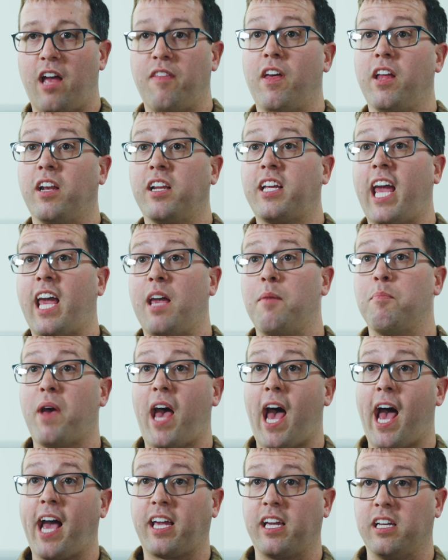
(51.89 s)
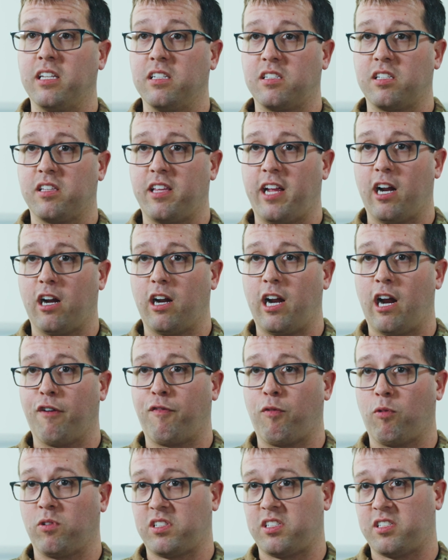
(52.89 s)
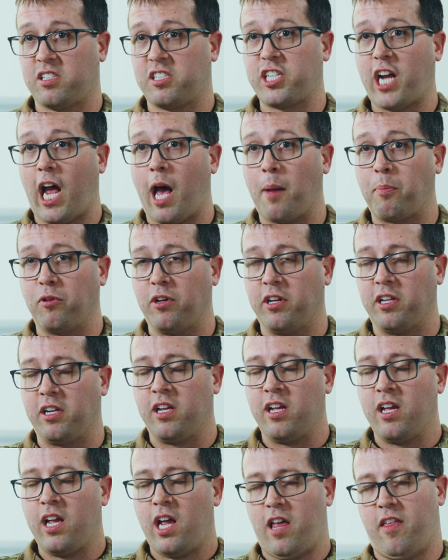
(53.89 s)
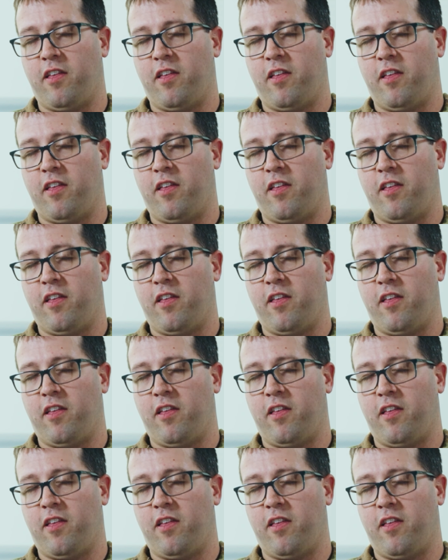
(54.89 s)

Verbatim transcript: and then came back into the Air Force as a chaplain,